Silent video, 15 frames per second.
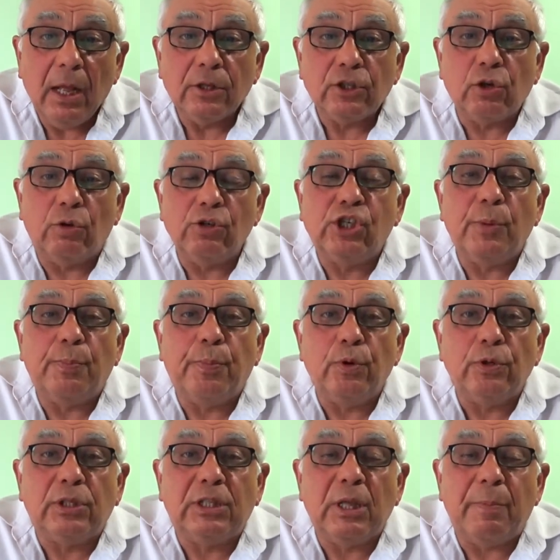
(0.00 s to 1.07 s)
So she
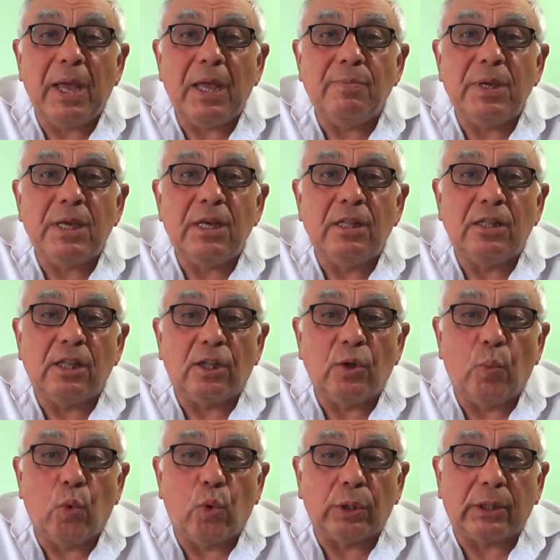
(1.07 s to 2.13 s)
puts the baby into the
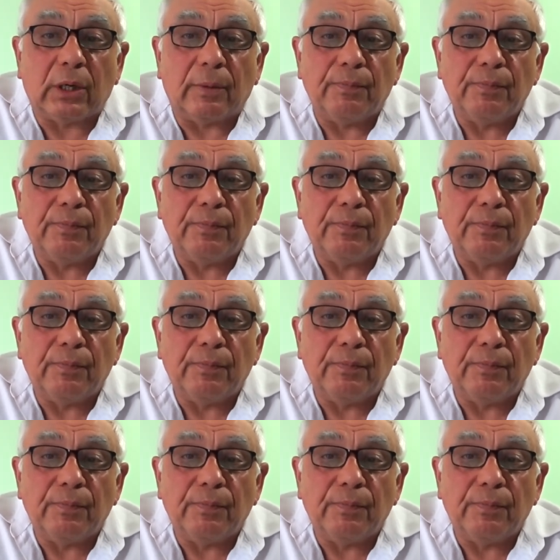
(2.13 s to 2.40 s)
water